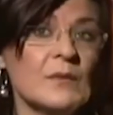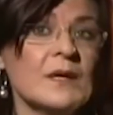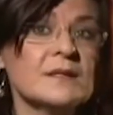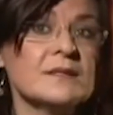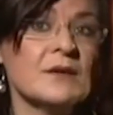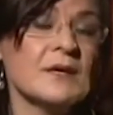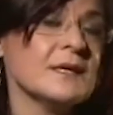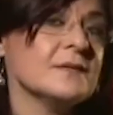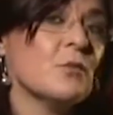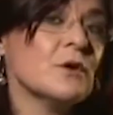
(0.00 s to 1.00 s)
Yes, so
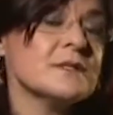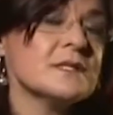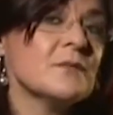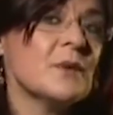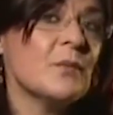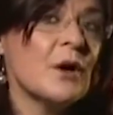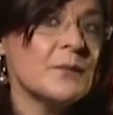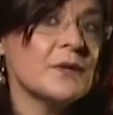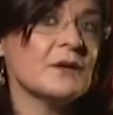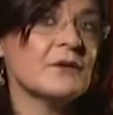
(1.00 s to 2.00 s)
he wants to be
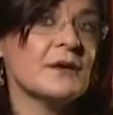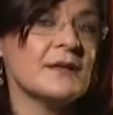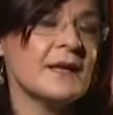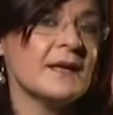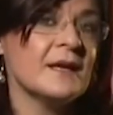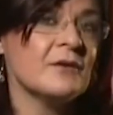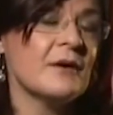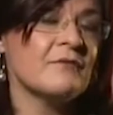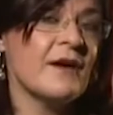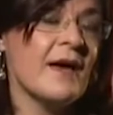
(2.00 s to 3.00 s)
popular and then he'll
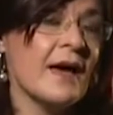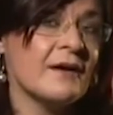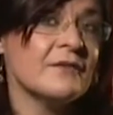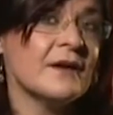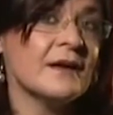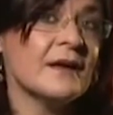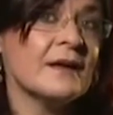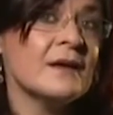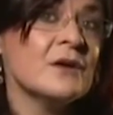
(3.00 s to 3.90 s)
have a